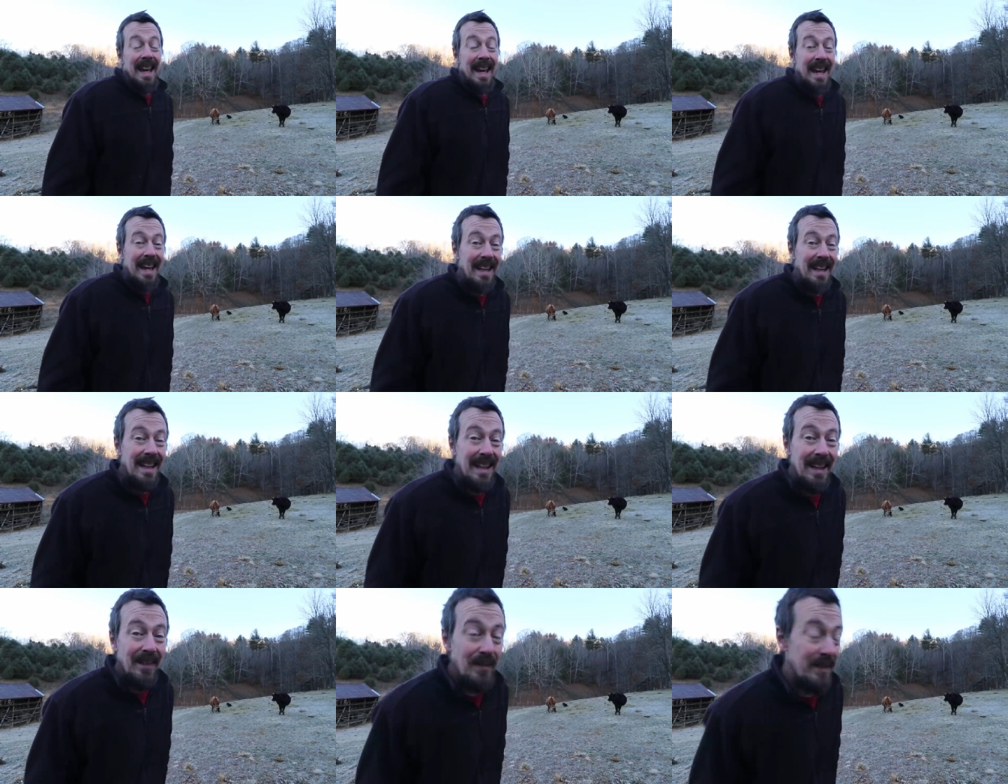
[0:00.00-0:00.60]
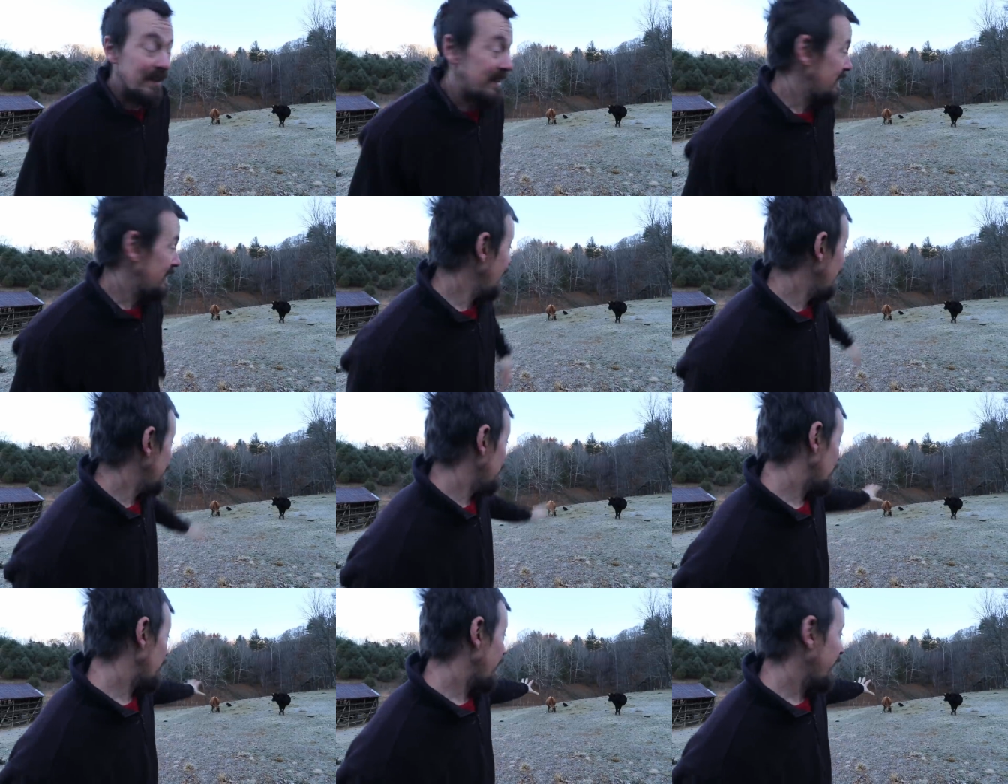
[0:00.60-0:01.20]
and they've
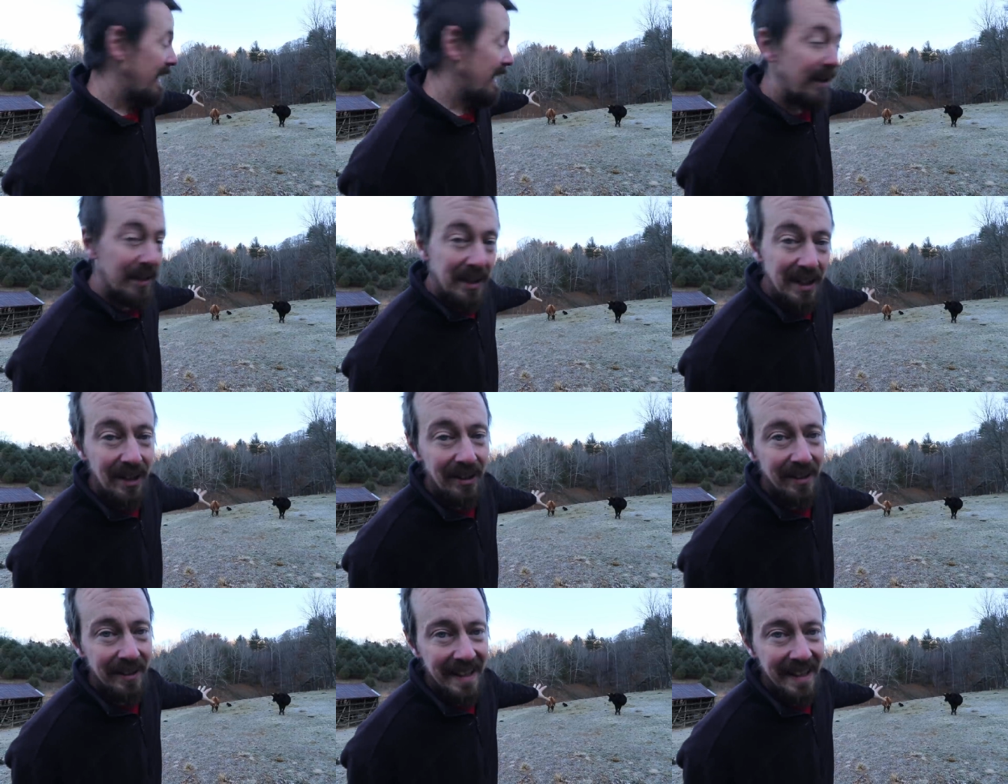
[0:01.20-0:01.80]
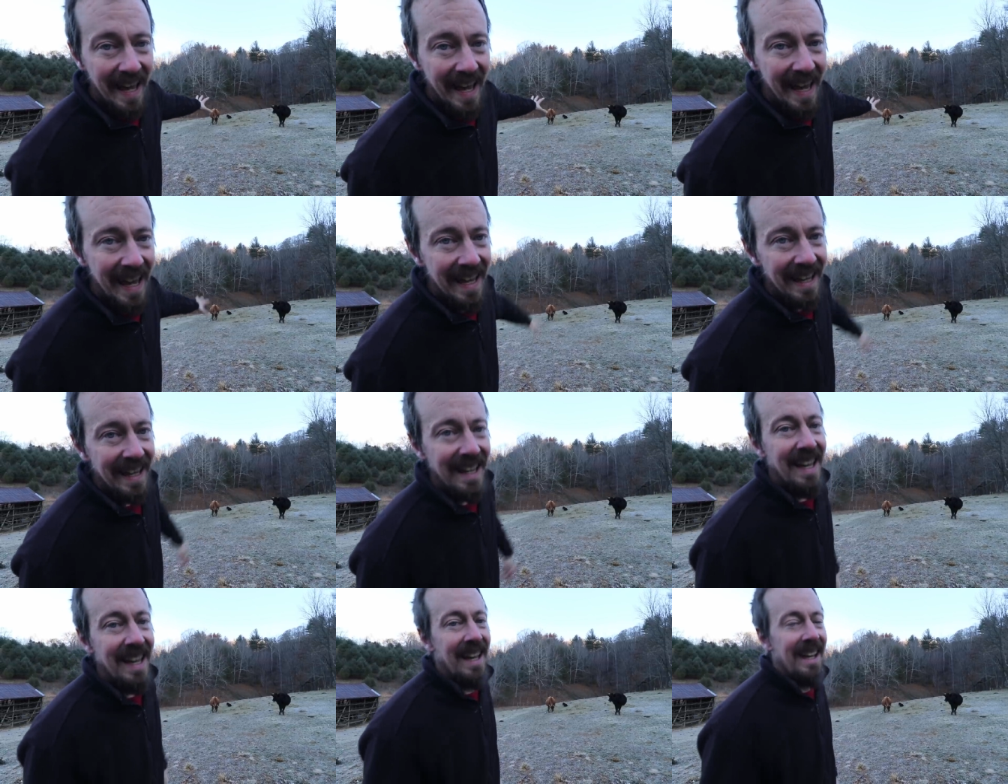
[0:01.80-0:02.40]
slept right out here in the hay.